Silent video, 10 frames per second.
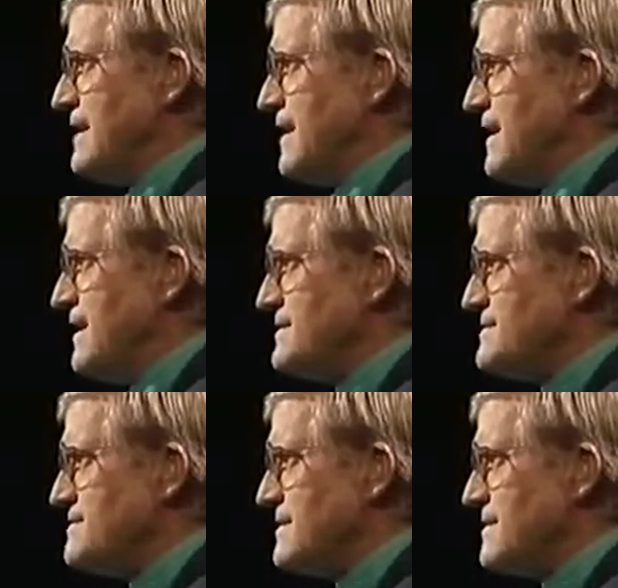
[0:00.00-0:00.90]

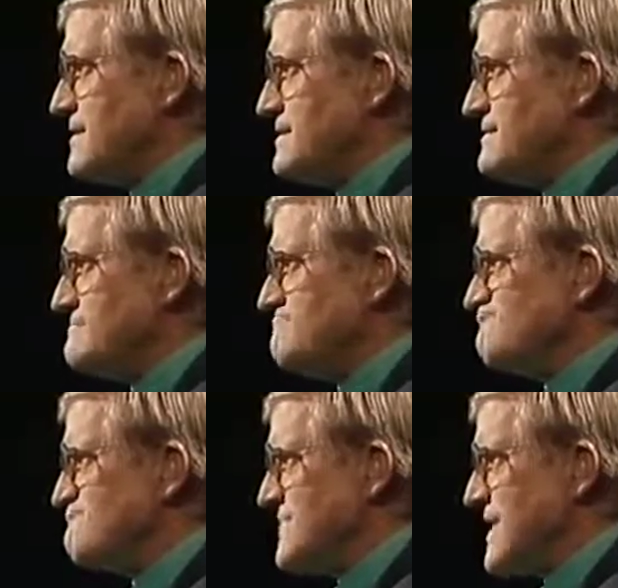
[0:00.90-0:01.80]
and
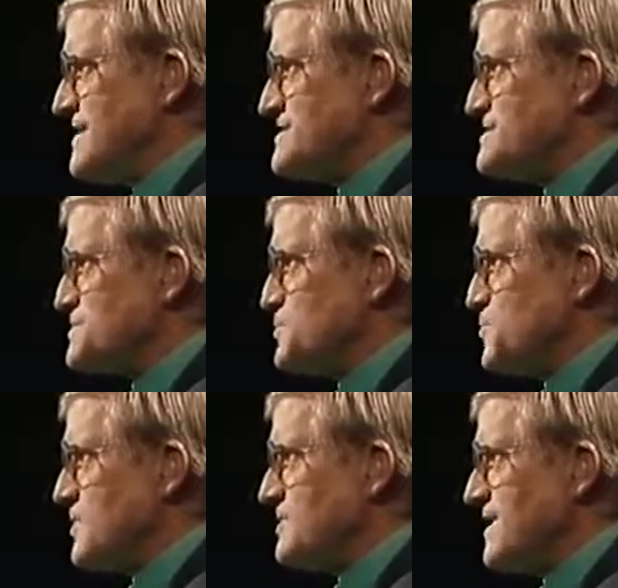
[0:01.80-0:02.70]
that's
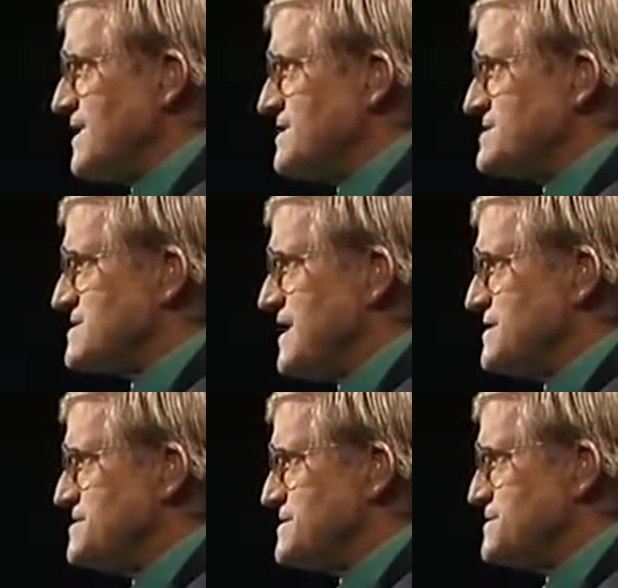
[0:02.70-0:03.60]
what
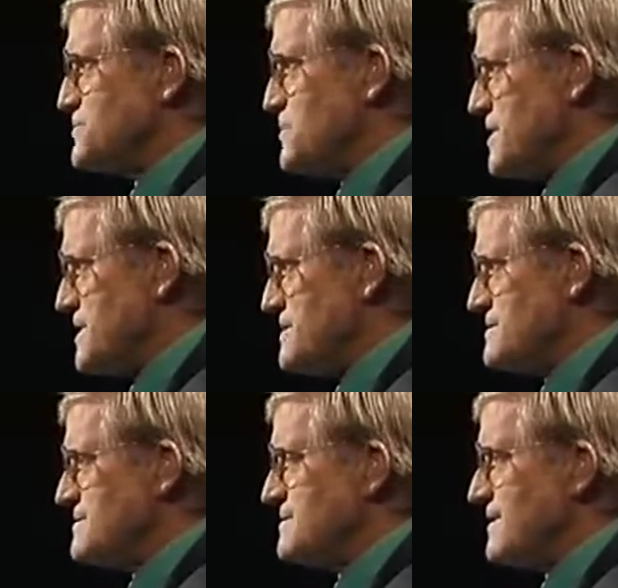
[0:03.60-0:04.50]
excited
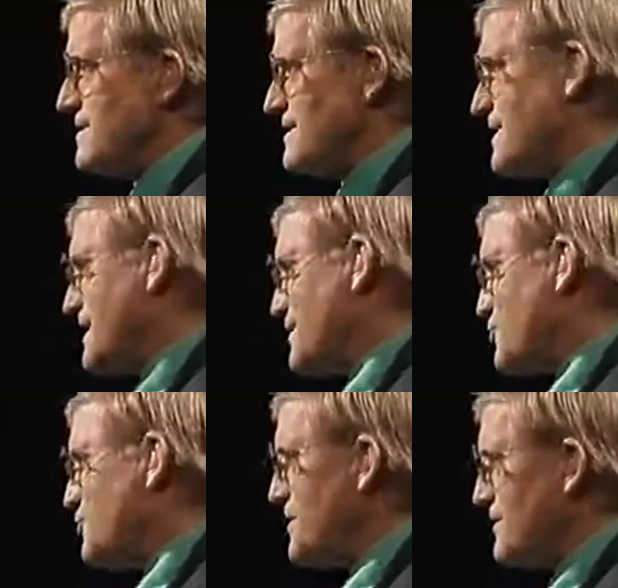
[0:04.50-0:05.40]
me, and I get
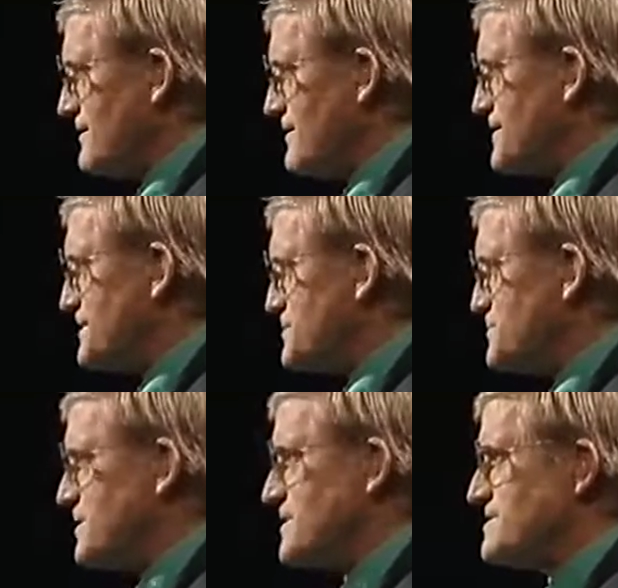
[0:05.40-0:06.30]
going on it.
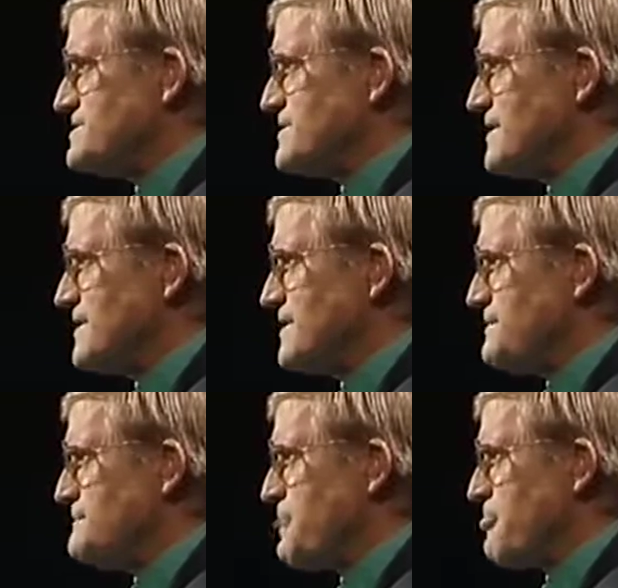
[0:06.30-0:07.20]
But
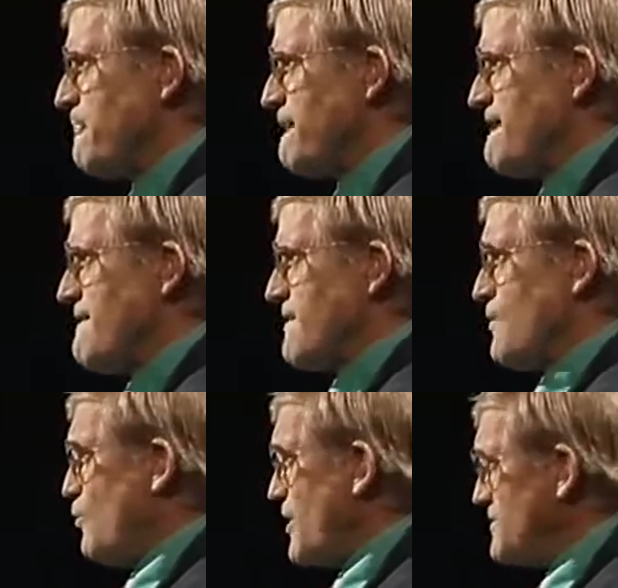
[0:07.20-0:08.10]

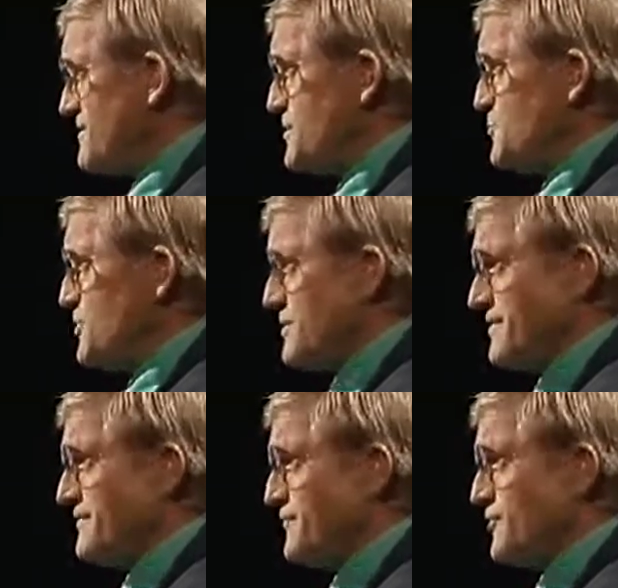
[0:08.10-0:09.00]
whether they work
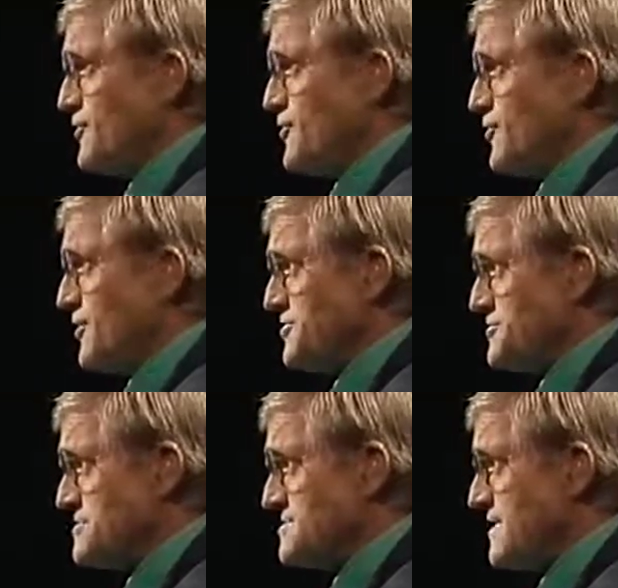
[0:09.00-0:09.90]
for all
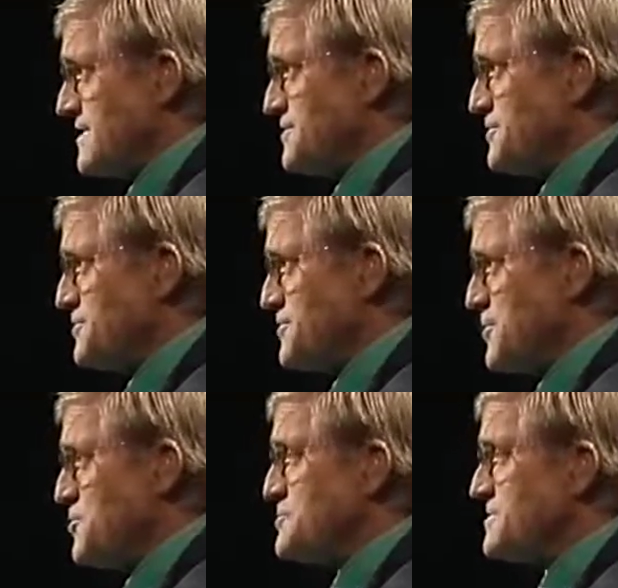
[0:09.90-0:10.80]
others, I don't
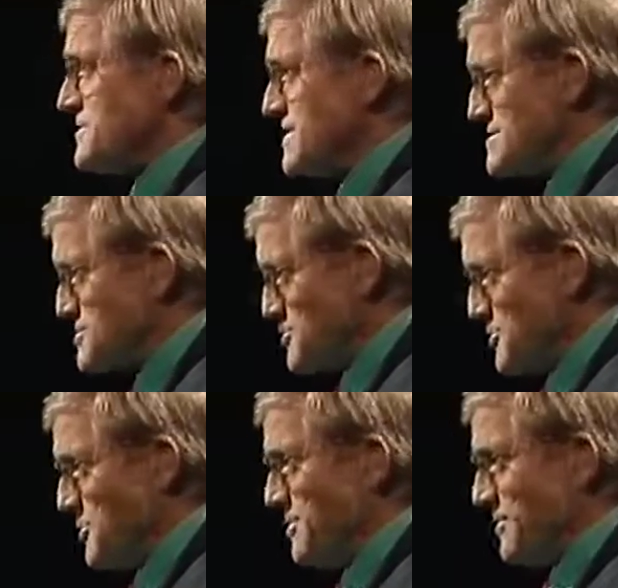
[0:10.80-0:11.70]
know, but they do
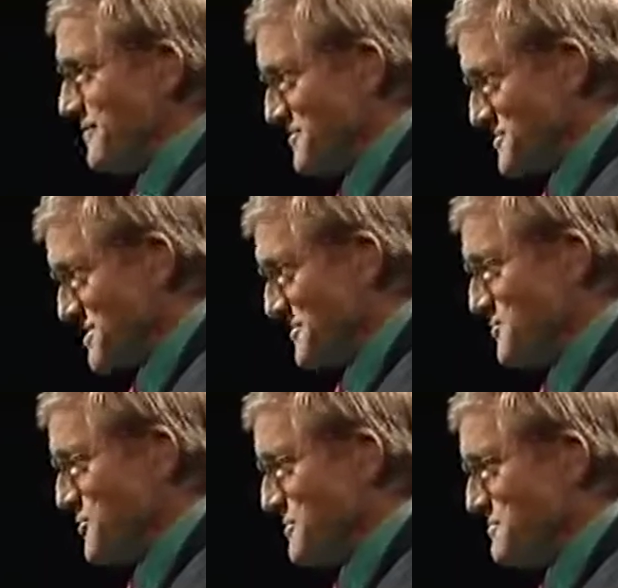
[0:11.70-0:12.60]
work for some
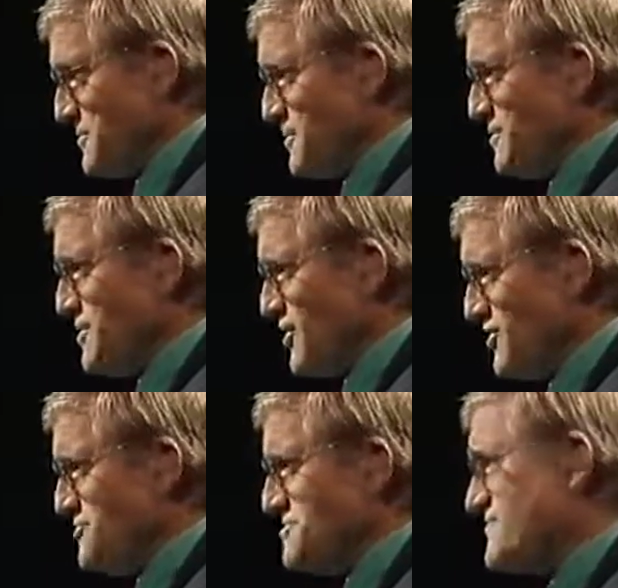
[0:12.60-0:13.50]
people, and
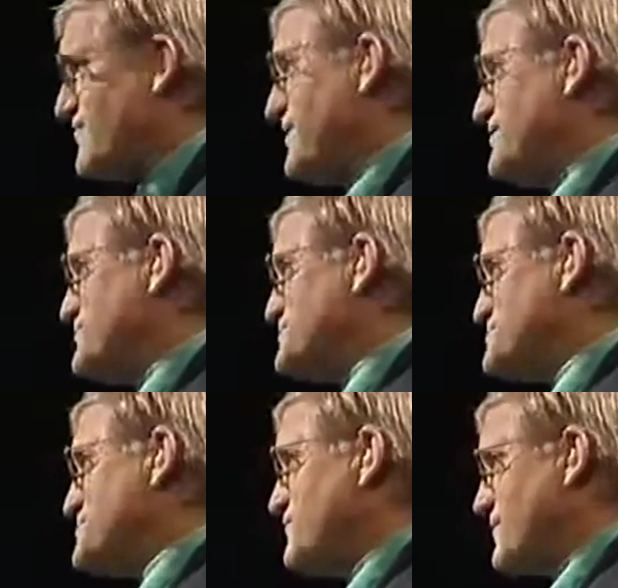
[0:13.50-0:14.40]
others found
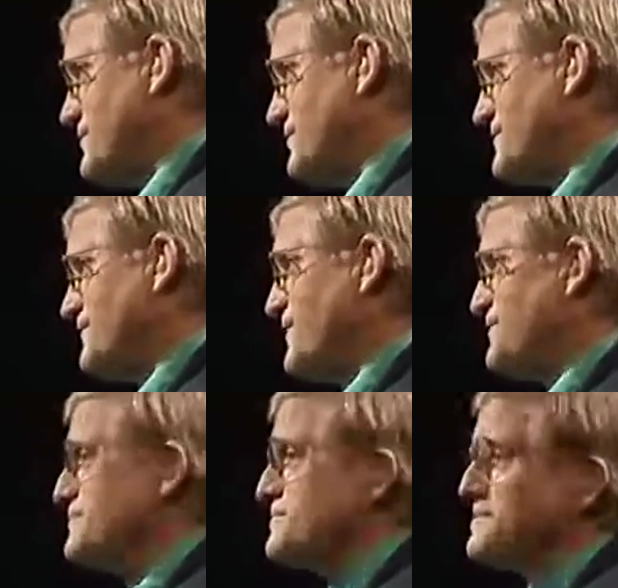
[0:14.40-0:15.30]
them difficult,
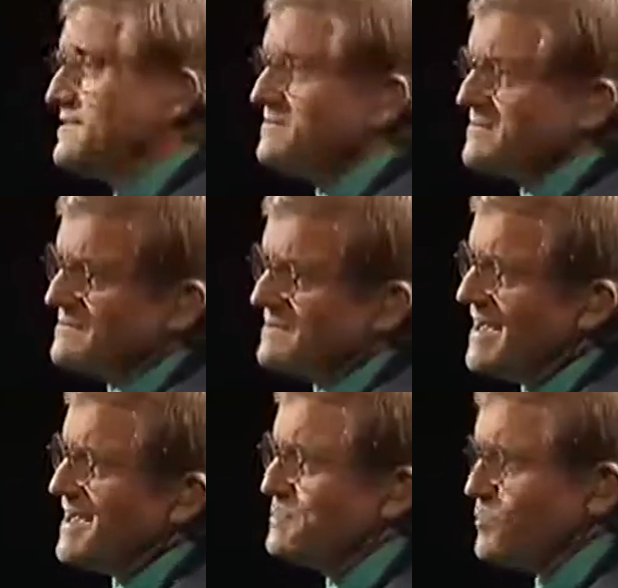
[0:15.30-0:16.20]
found them even
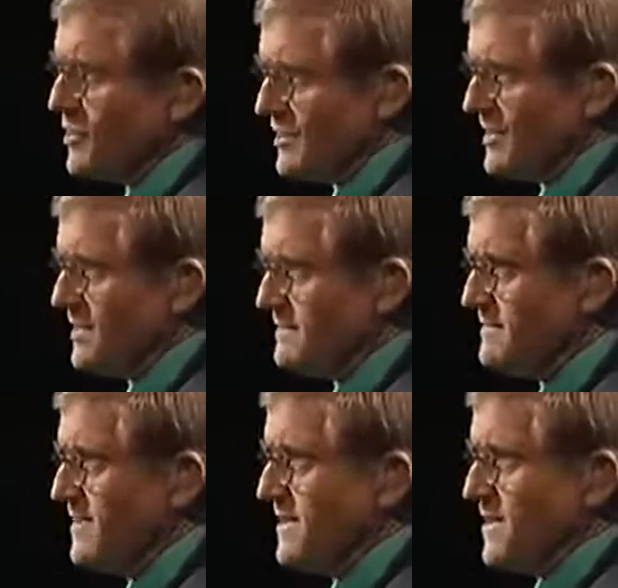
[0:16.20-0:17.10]
eye-boggling,
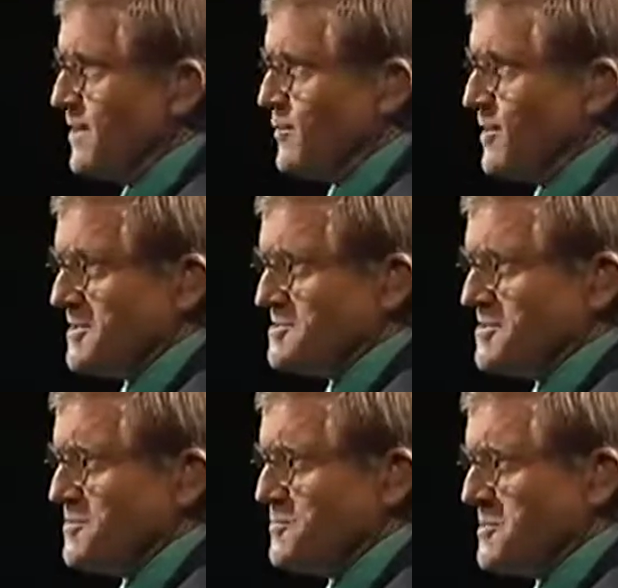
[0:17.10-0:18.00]
whereas
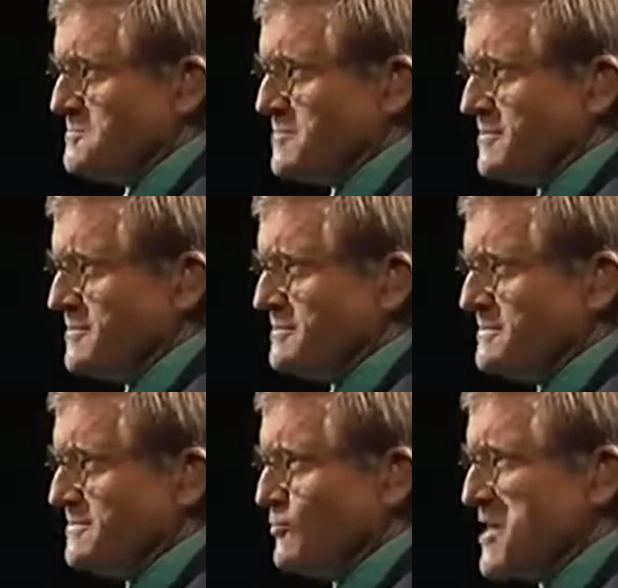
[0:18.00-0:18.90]
other people
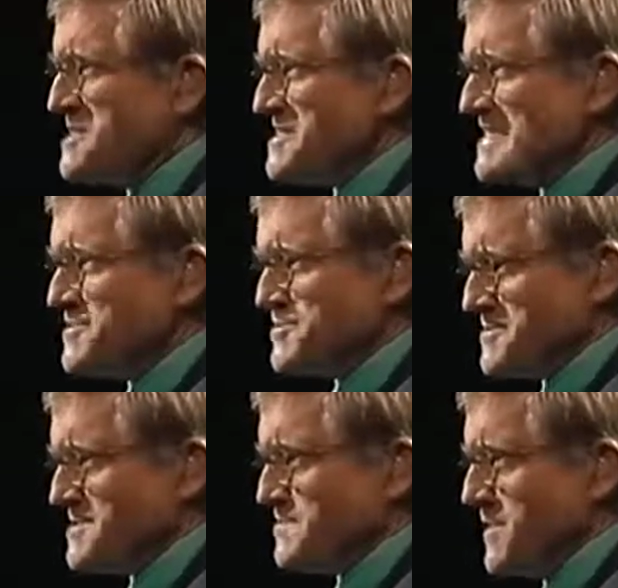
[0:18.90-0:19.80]
went into the
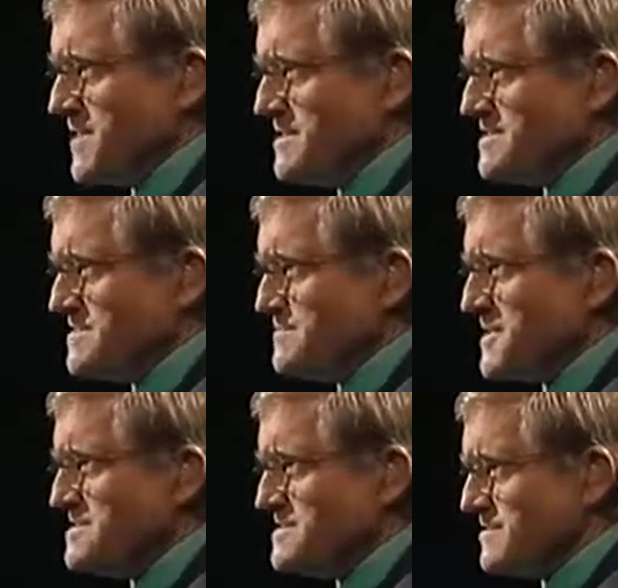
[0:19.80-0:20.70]
space,
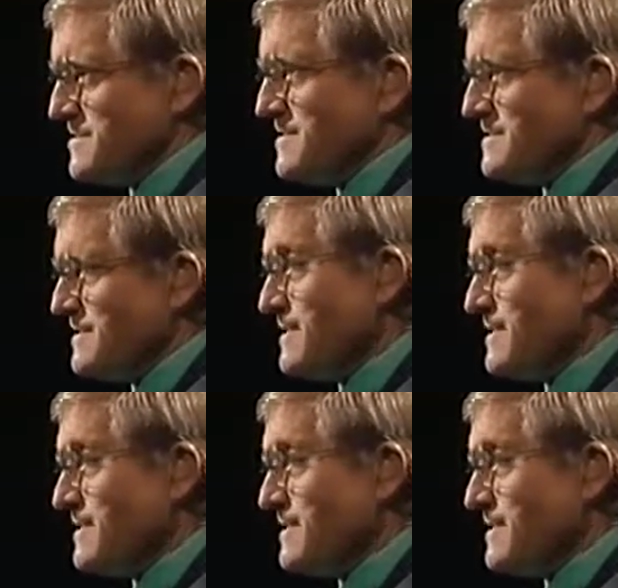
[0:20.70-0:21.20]
amazingly.